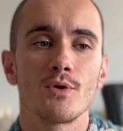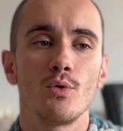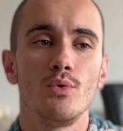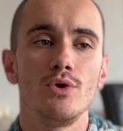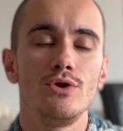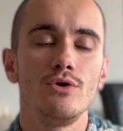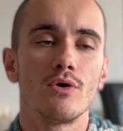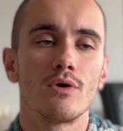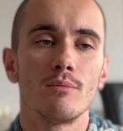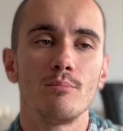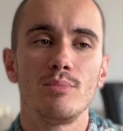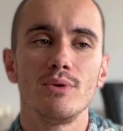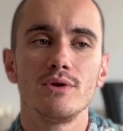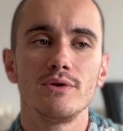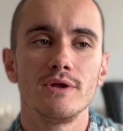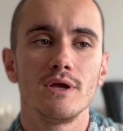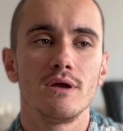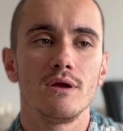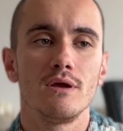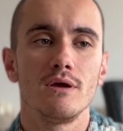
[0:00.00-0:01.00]
when you are
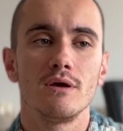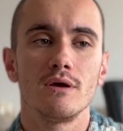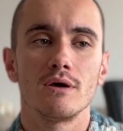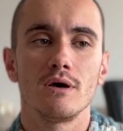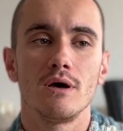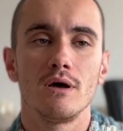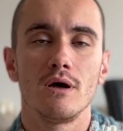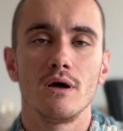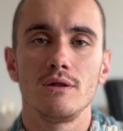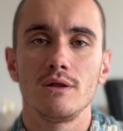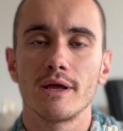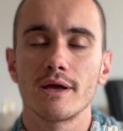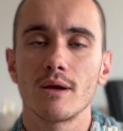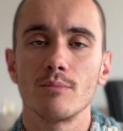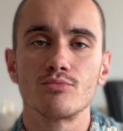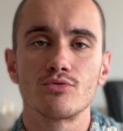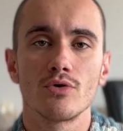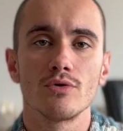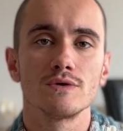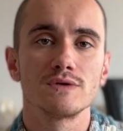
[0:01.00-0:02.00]
building uh, like a
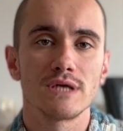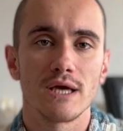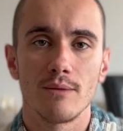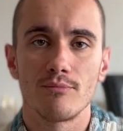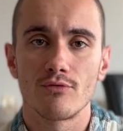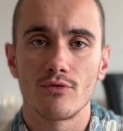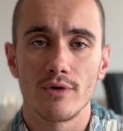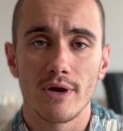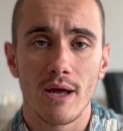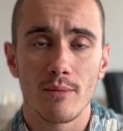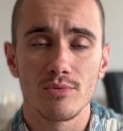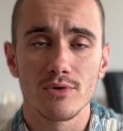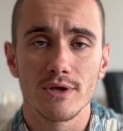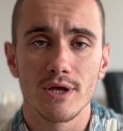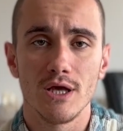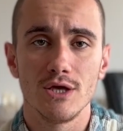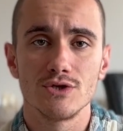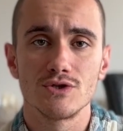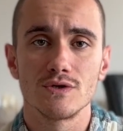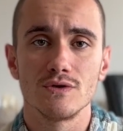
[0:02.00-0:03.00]
prototype for an
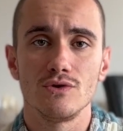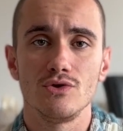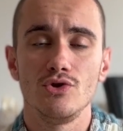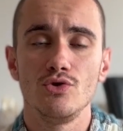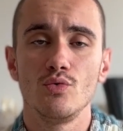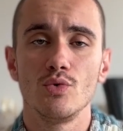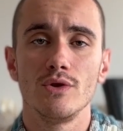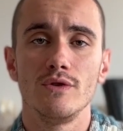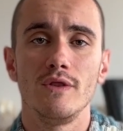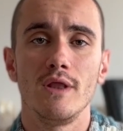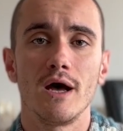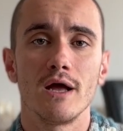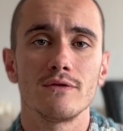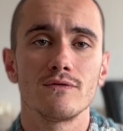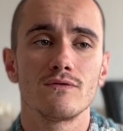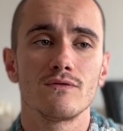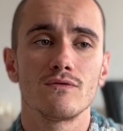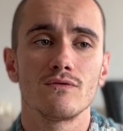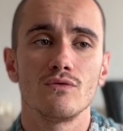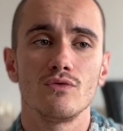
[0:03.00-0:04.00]
application you would
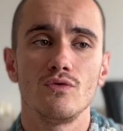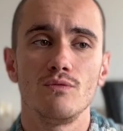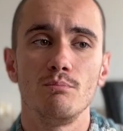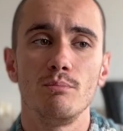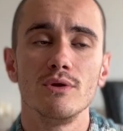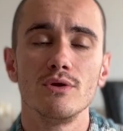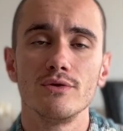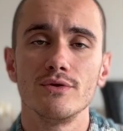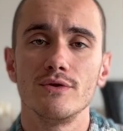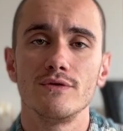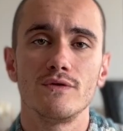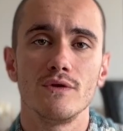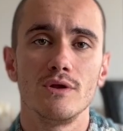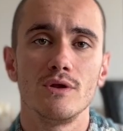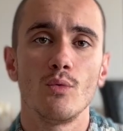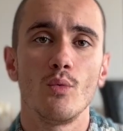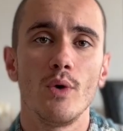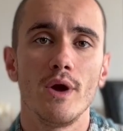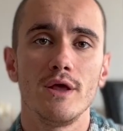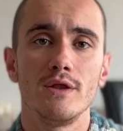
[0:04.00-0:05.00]
not build it in
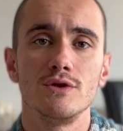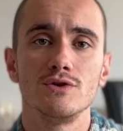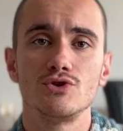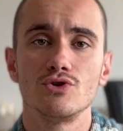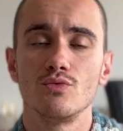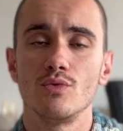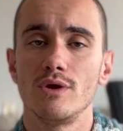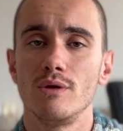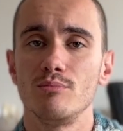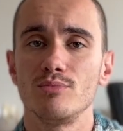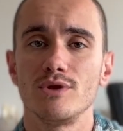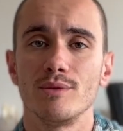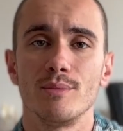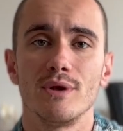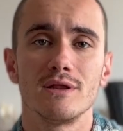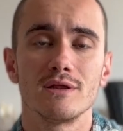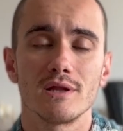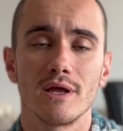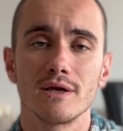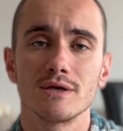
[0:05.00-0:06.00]
a way that you would
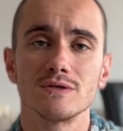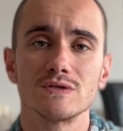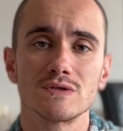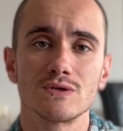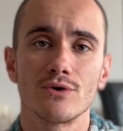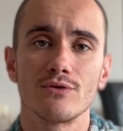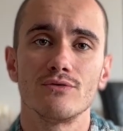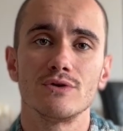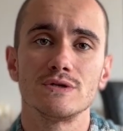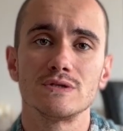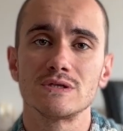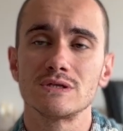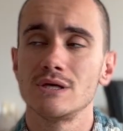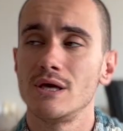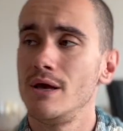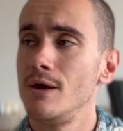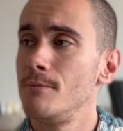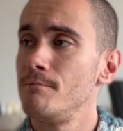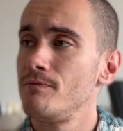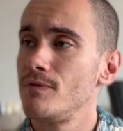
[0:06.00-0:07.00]
implement like a service
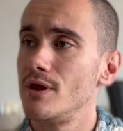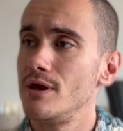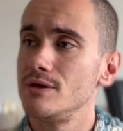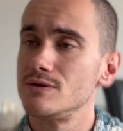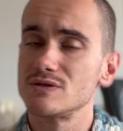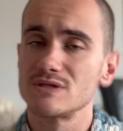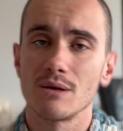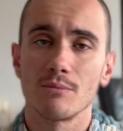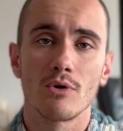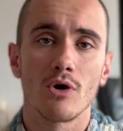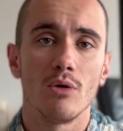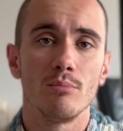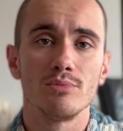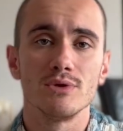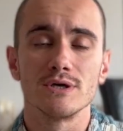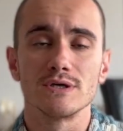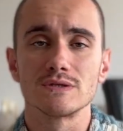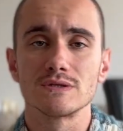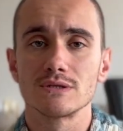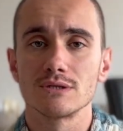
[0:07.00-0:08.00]
in some
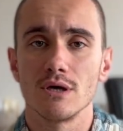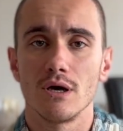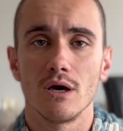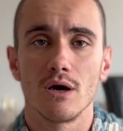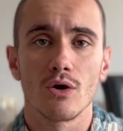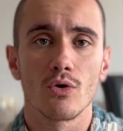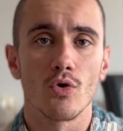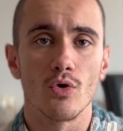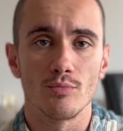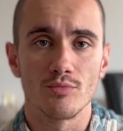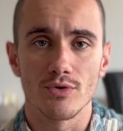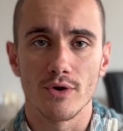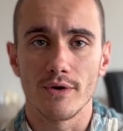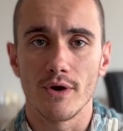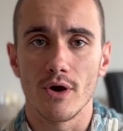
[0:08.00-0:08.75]
complex uh, corporate